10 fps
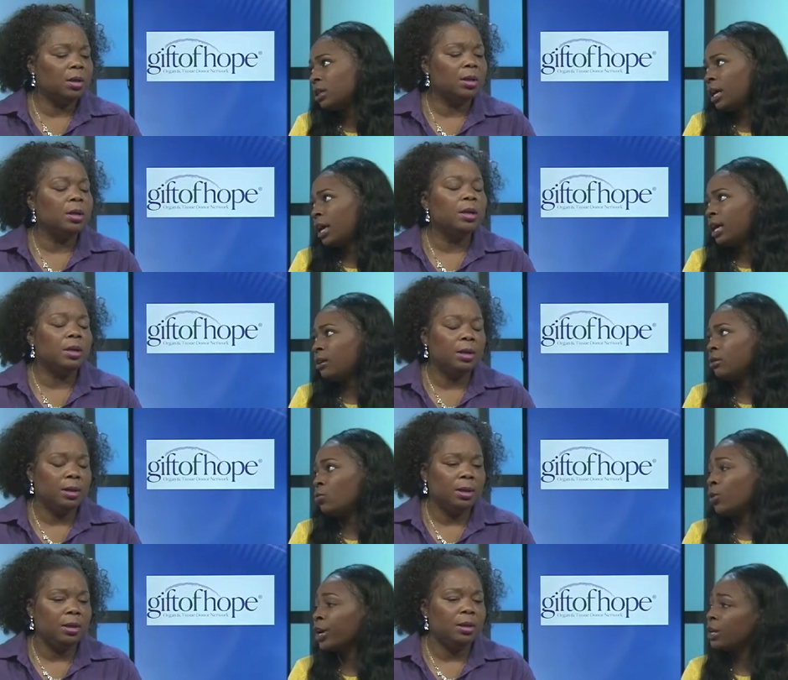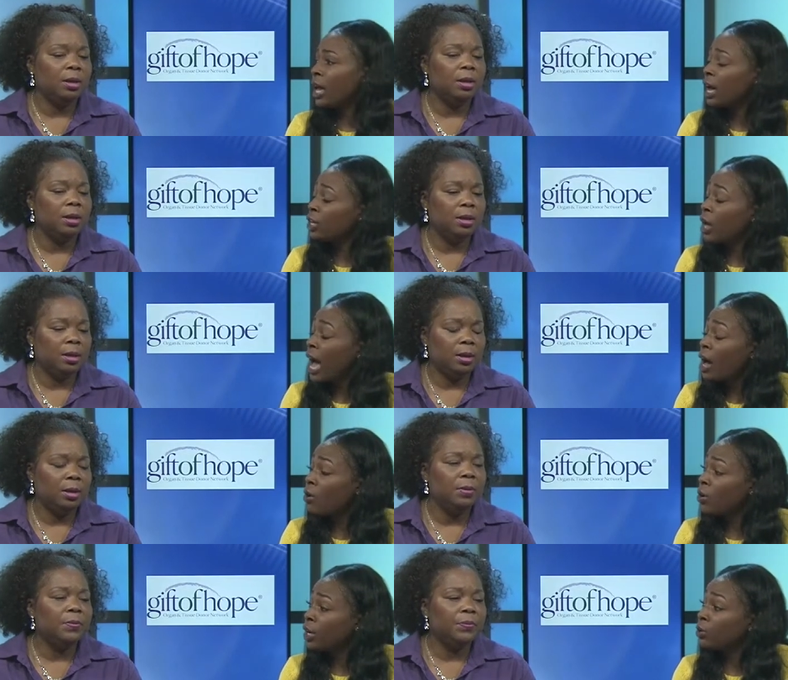Speaker 1: and where you how,
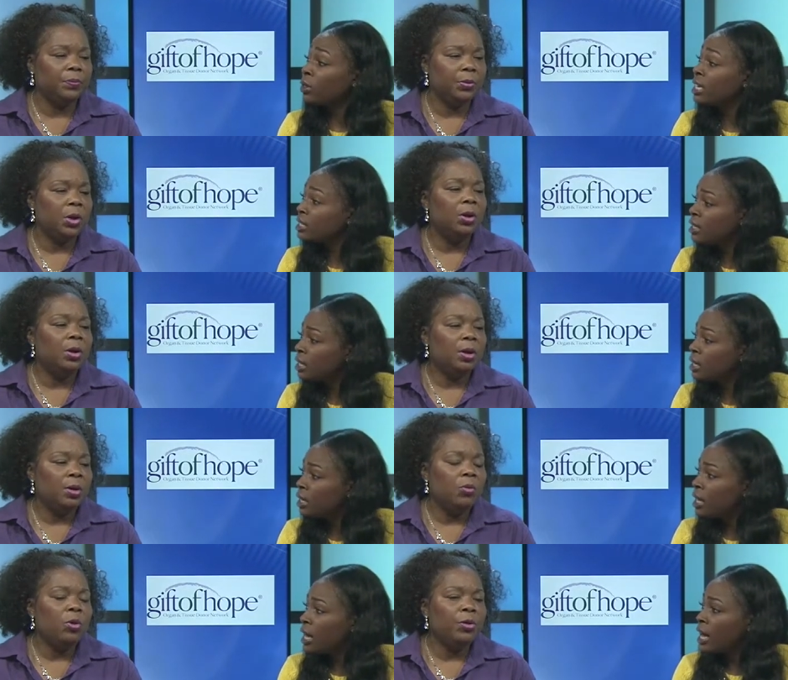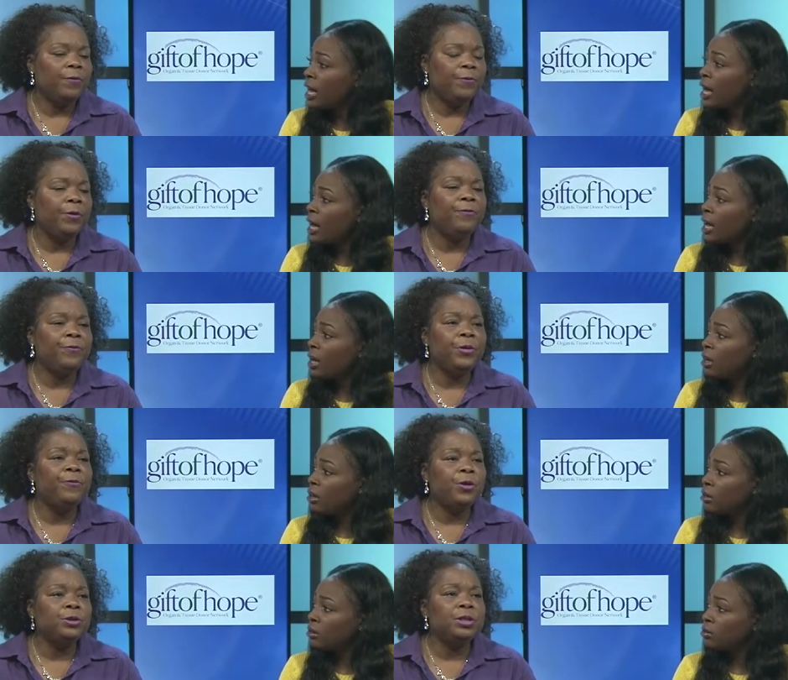how are you listed.
Speaker 2: Well, the, the the
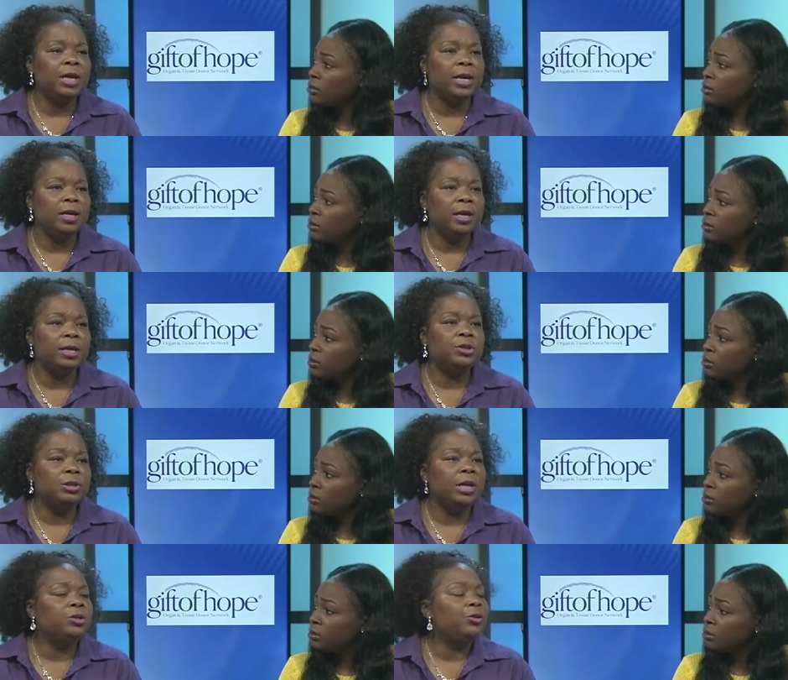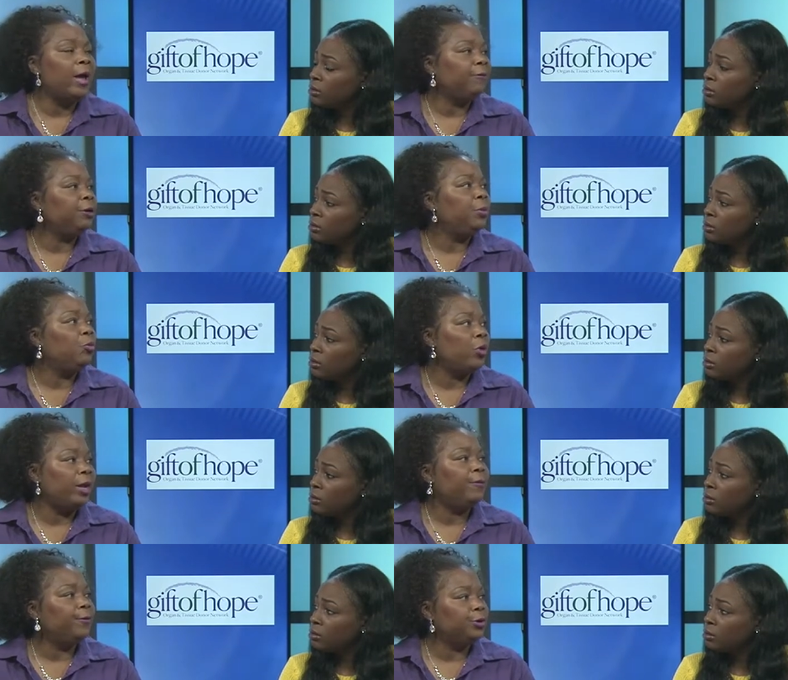first thing is that you have to be ready
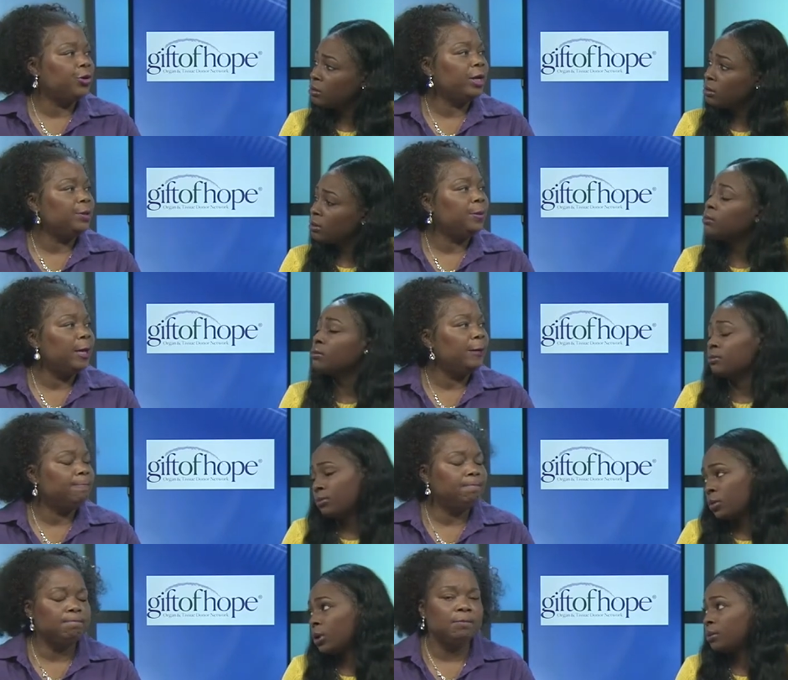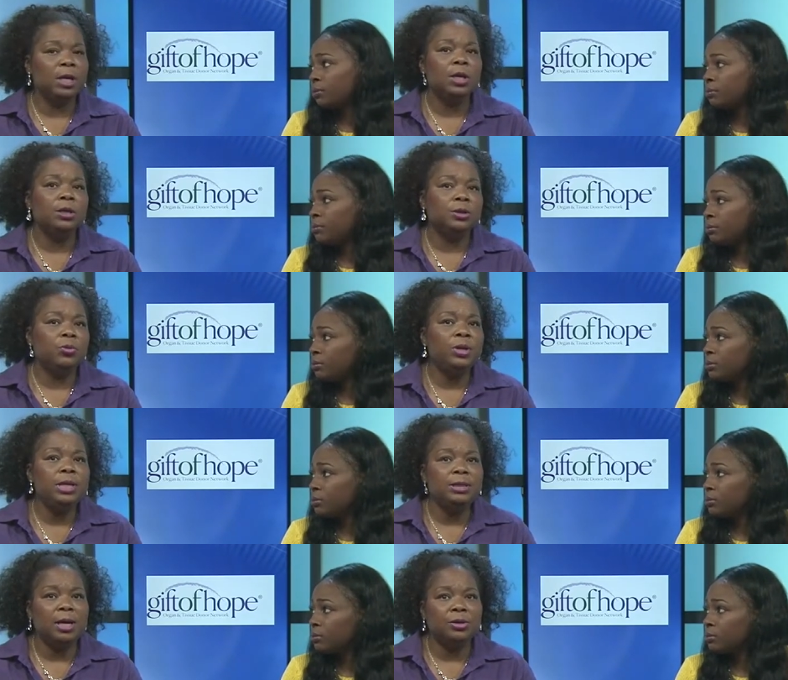for transplant. So we need
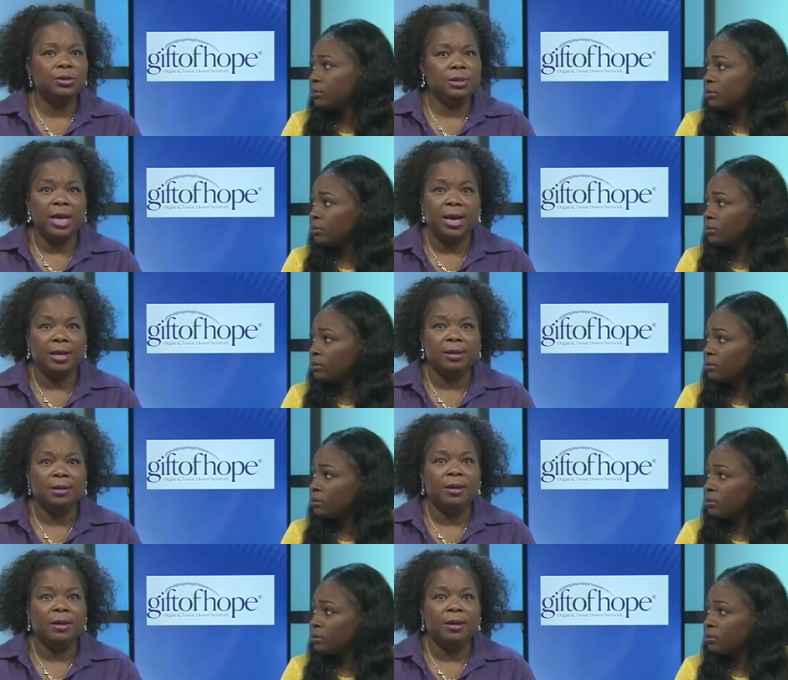to understand